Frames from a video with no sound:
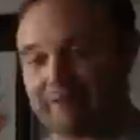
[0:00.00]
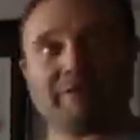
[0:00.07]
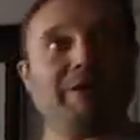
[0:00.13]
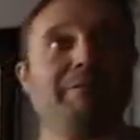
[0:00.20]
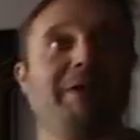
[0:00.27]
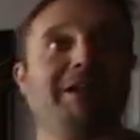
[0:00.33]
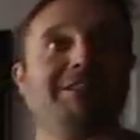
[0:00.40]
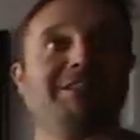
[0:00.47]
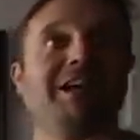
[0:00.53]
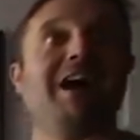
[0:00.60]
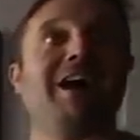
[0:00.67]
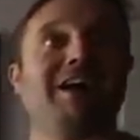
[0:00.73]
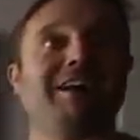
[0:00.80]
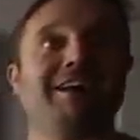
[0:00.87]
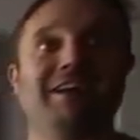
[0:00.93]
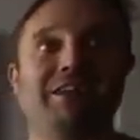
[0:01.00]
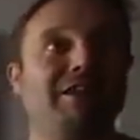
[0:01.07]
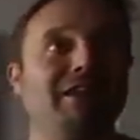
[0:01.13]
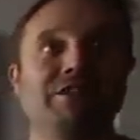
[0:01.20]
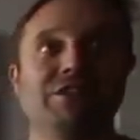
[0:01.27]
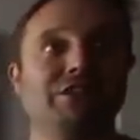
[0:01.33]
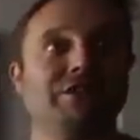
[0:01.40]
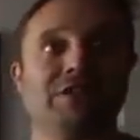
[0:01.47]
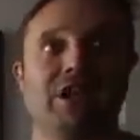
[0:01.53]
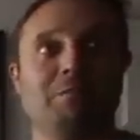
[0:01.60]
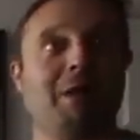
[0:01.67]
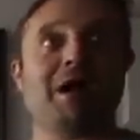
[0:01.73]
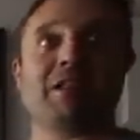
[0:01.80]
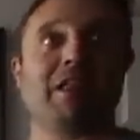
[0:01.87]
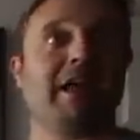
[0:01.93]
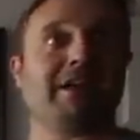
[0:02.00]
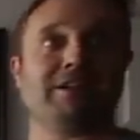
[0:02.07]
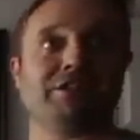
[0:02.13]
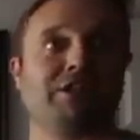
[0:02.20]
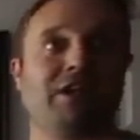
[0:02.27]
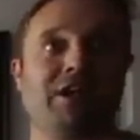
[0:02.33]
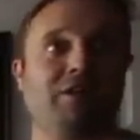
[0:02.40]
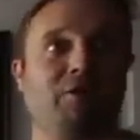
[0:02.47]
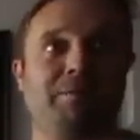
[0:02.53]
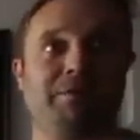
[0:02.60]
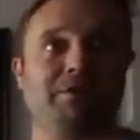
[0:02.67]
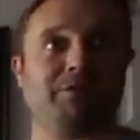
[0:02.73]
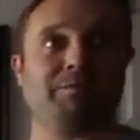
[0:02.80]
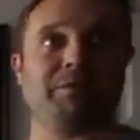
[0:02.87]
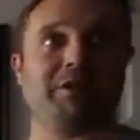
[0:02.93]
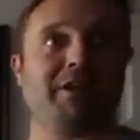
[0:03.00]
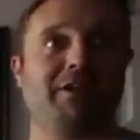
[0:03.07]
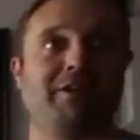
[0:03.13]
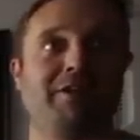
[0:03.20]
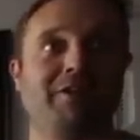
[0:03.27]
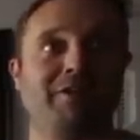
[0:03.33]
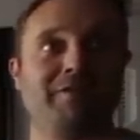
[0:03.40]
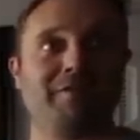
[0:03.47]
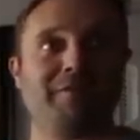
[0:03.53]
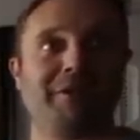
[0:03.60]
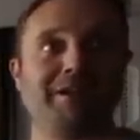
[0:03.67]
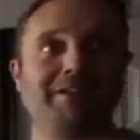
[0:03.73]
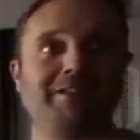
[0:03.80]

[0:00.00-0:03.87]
I ripped my sock. And then she's like, my leg is cut open. There's blood all over my